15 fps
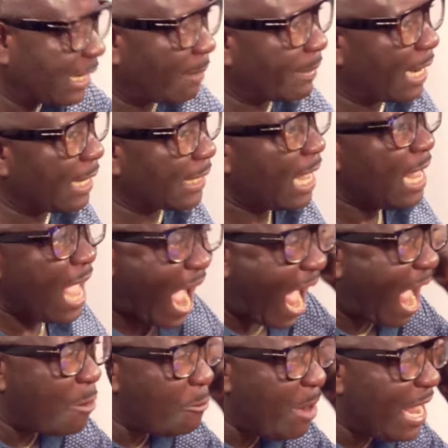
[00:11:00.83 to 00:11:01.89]

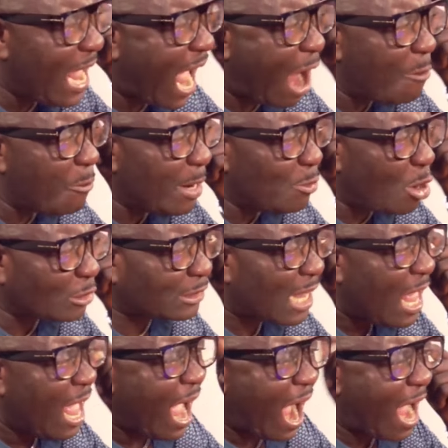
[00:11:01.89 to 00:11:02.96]
Are we not?
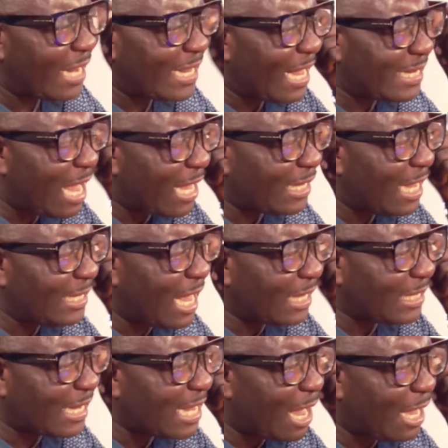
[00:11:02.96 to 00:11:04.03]

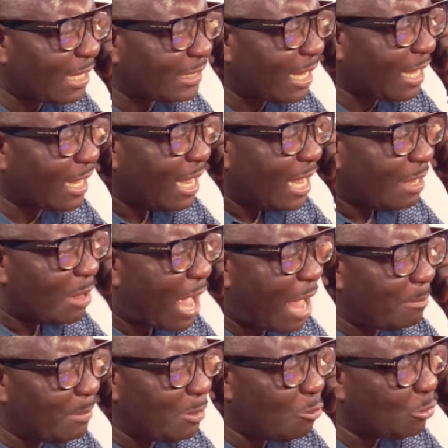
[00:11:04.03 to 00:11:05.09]
Yeah,
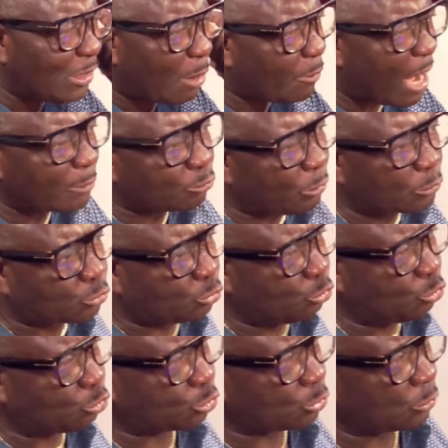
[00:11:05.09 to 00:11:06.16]
I mean, the right way to
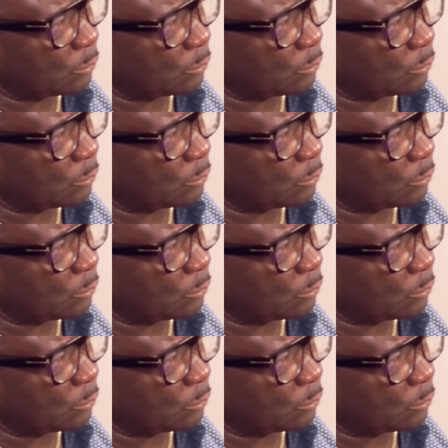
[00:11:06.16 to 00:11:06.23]
use.